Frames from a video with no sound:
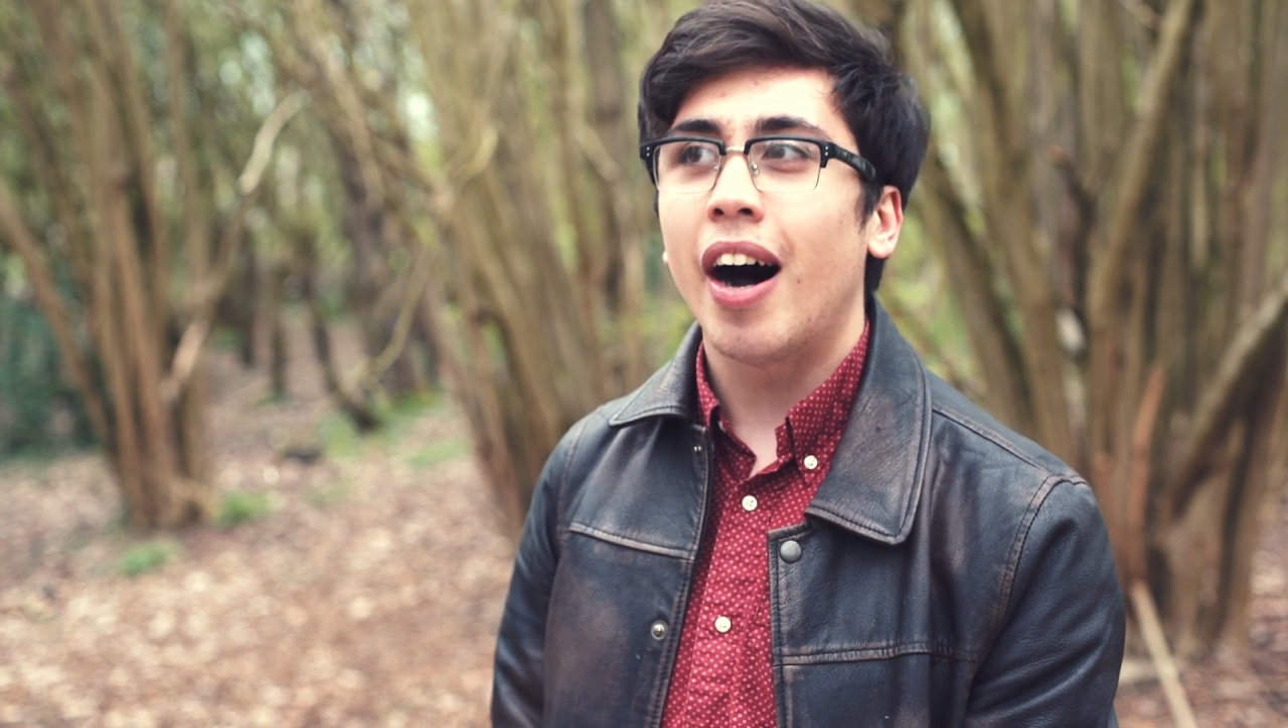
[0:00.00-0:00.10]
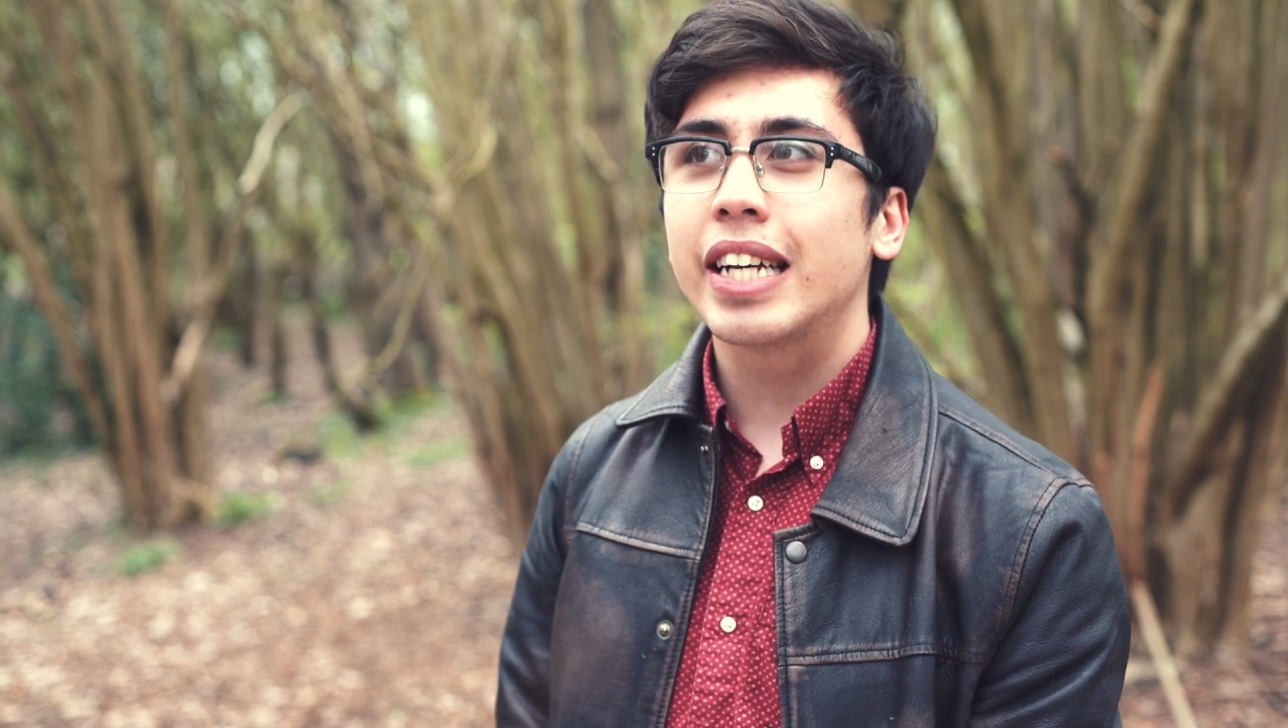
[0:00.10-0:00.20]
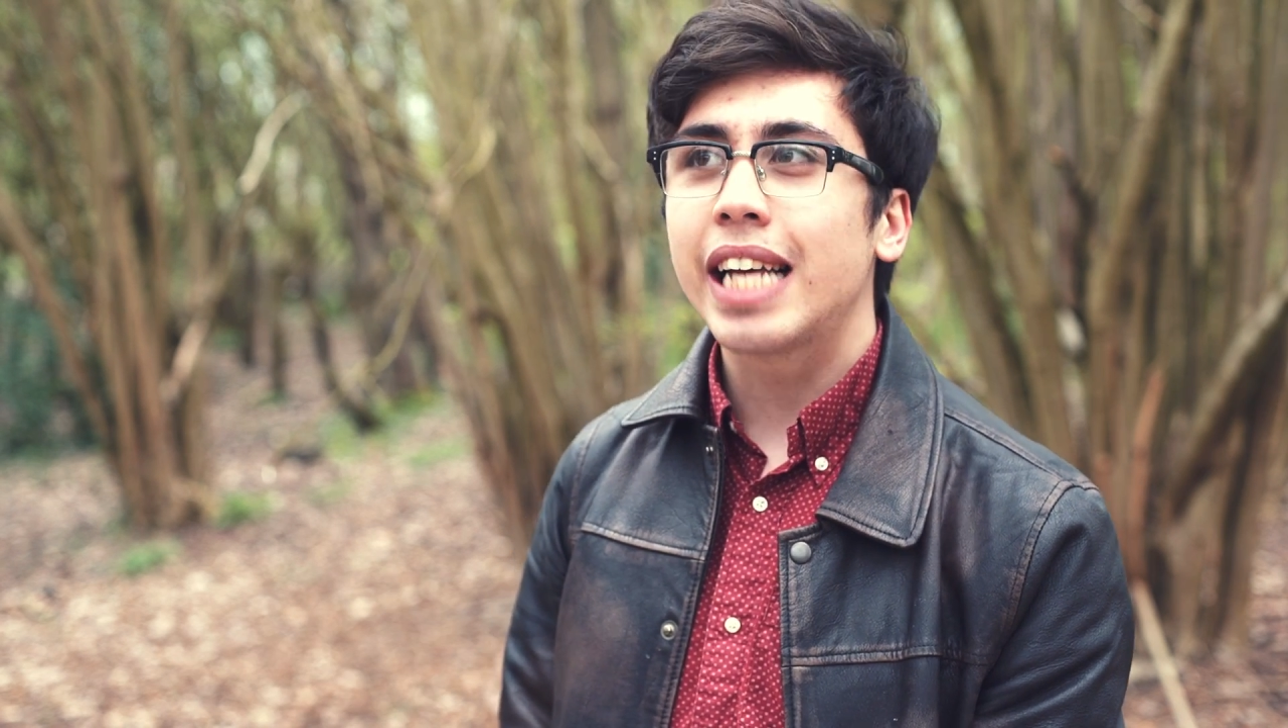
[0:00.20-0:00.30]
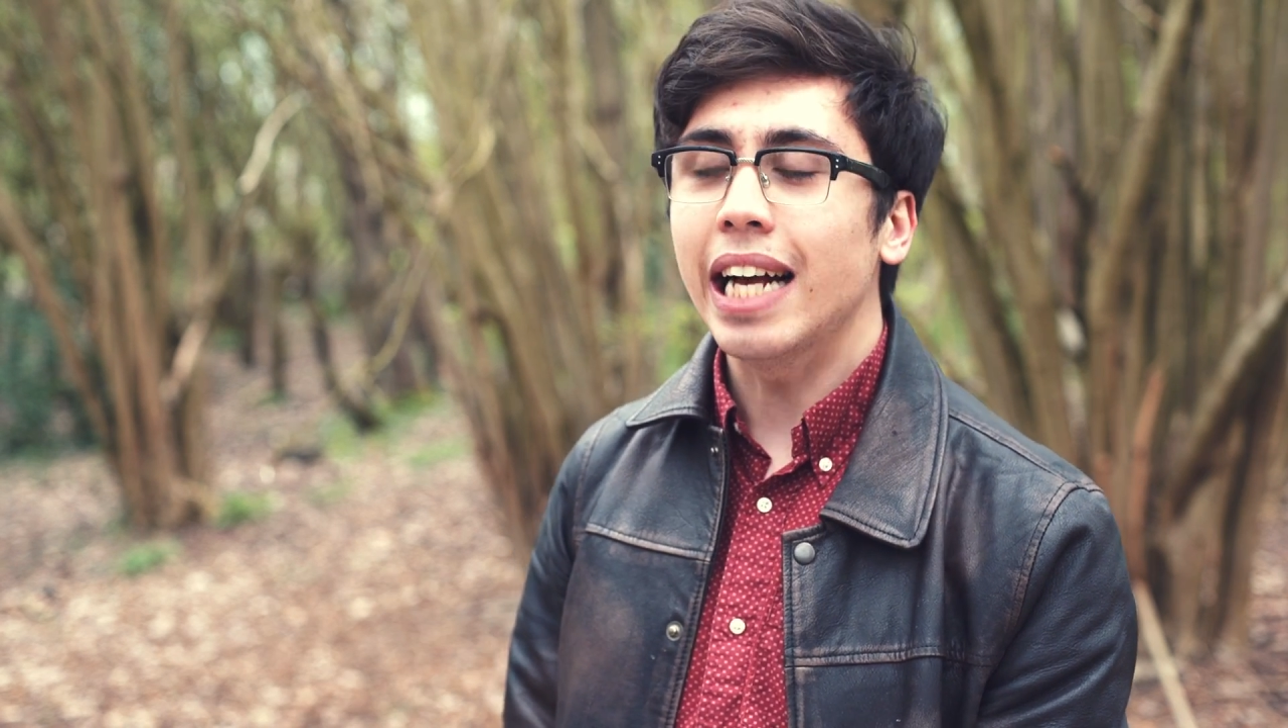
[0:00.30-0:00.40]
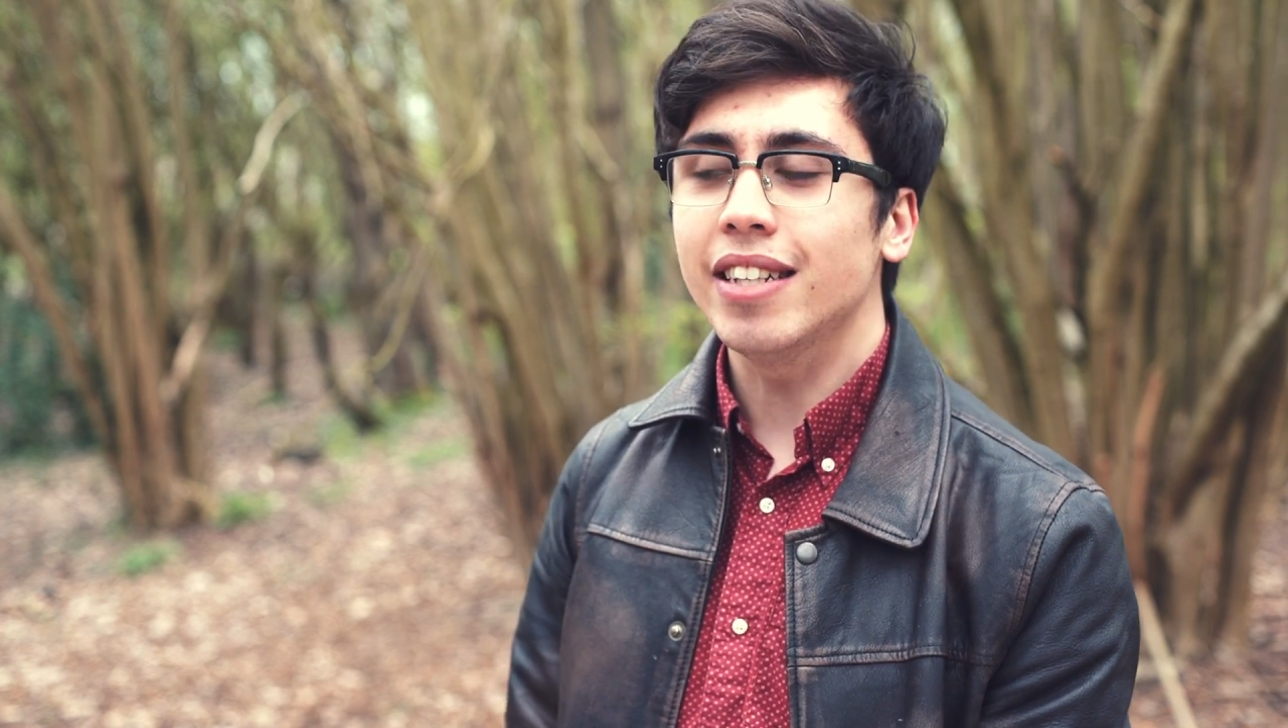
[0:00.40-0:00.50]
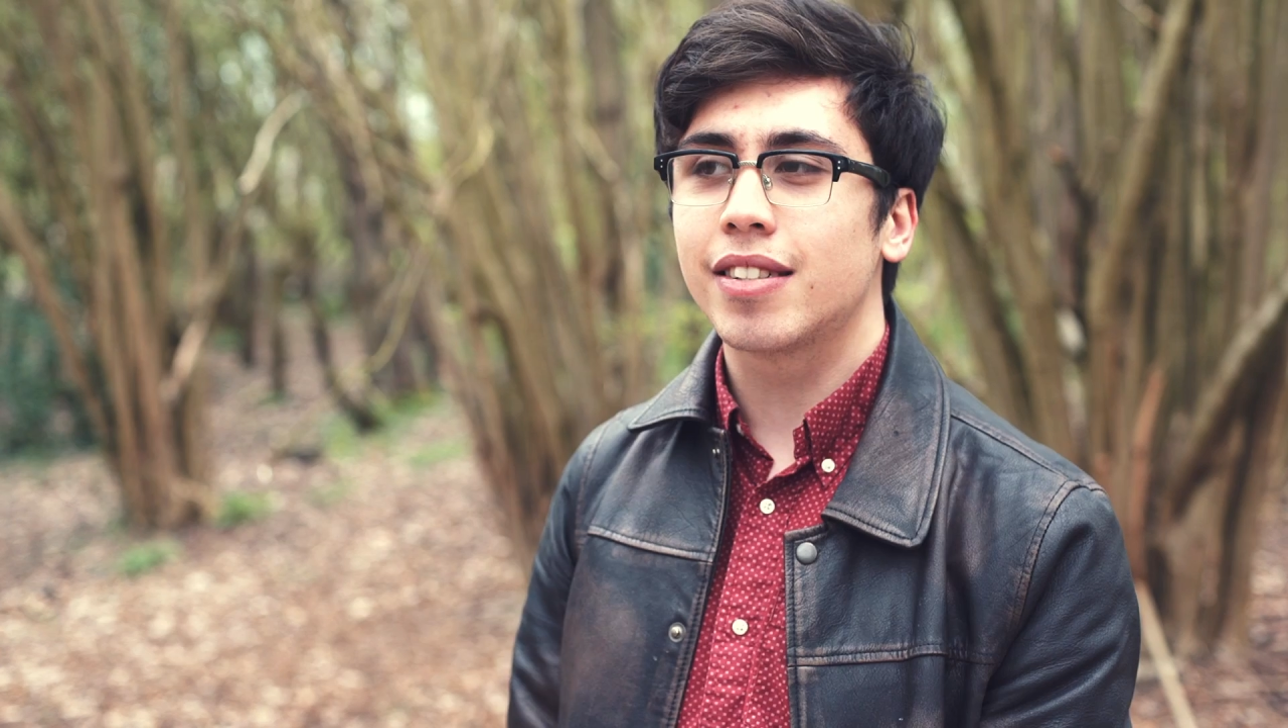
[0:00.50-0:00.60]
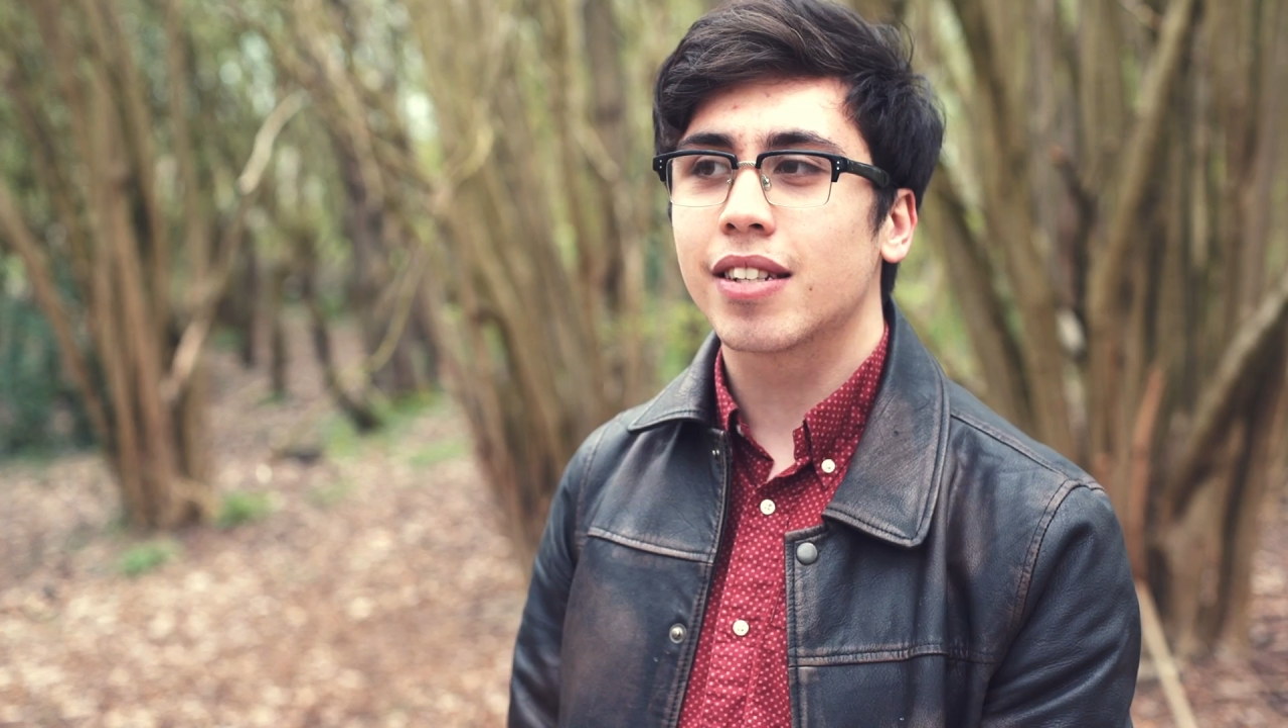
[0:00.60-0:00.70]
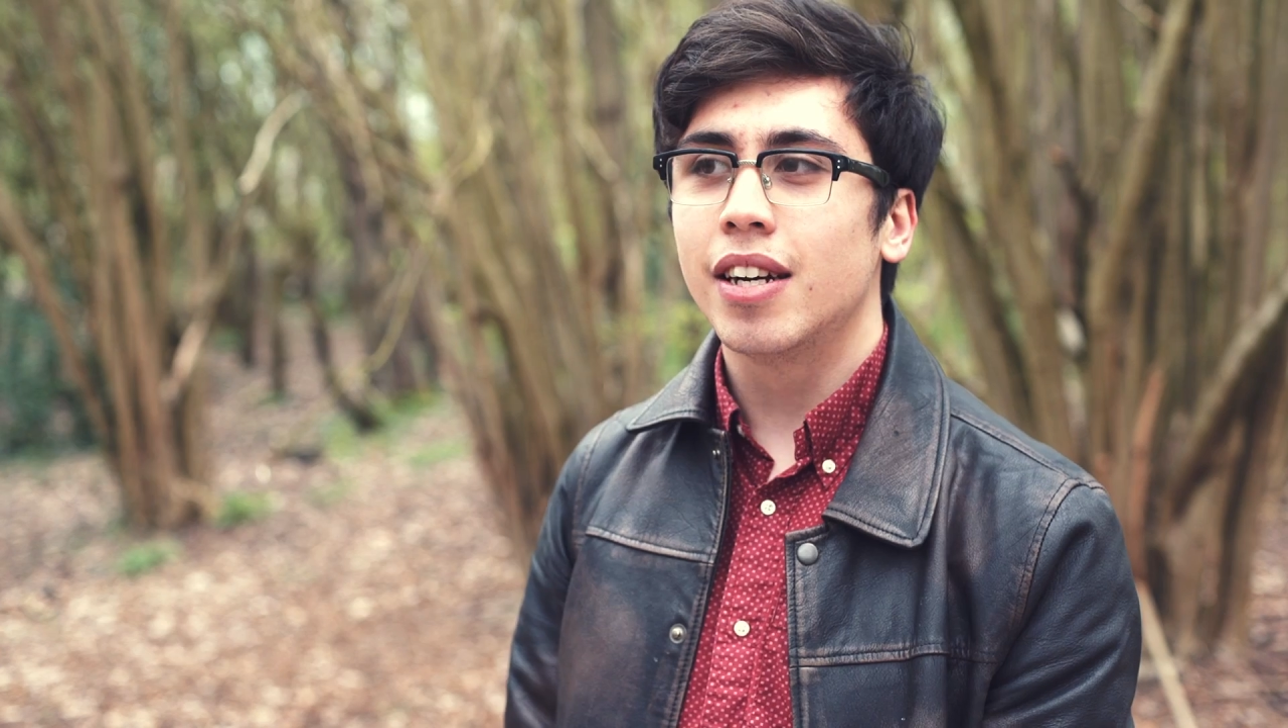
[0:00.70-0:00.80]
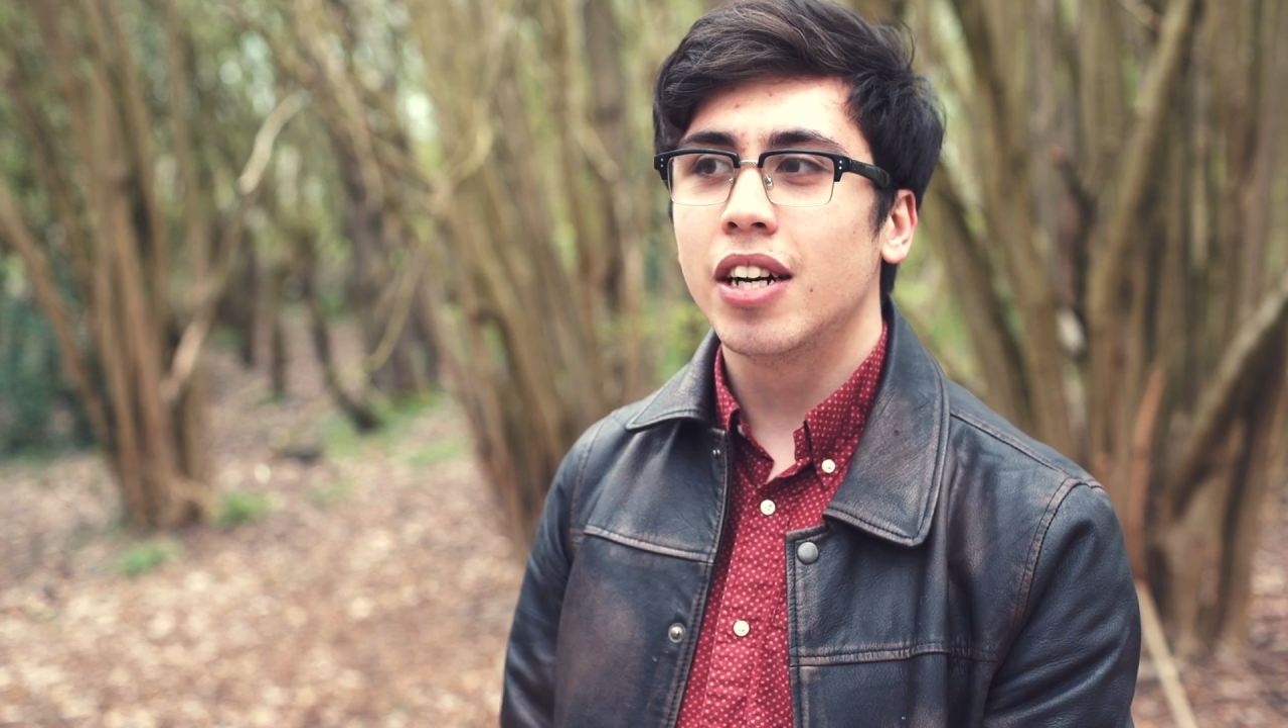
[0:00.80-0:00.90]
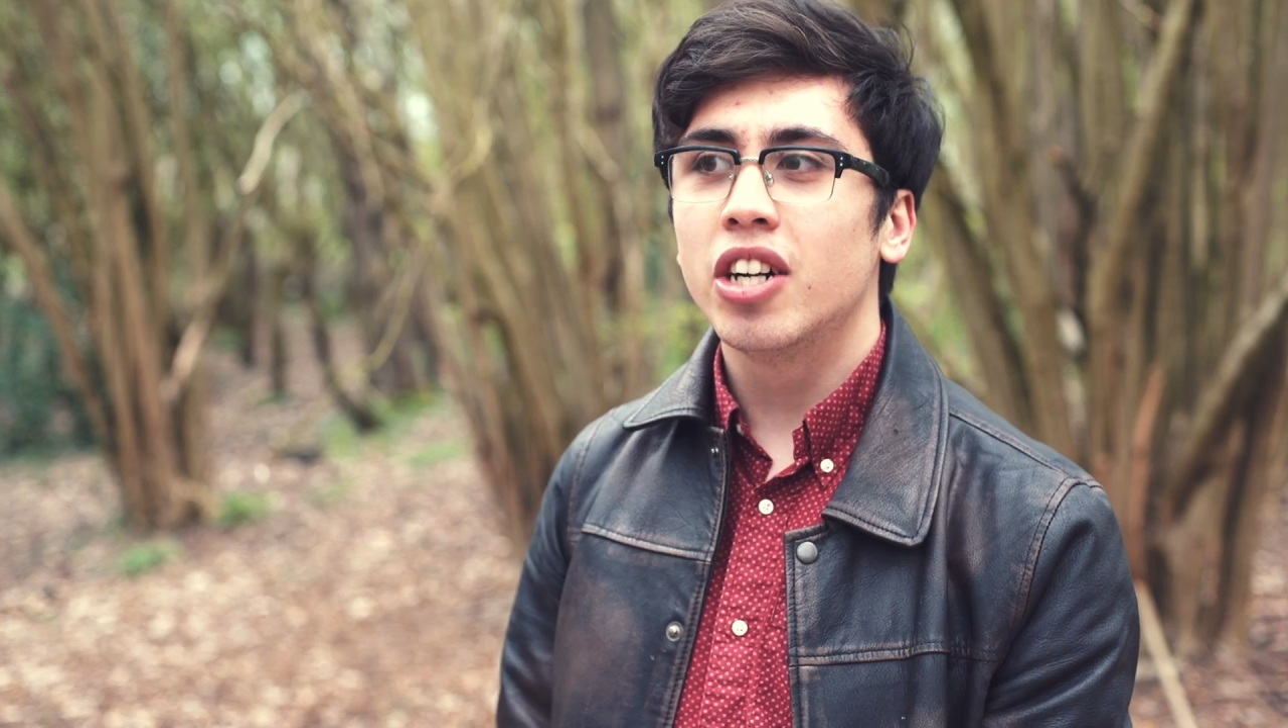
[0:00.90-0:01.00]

I guess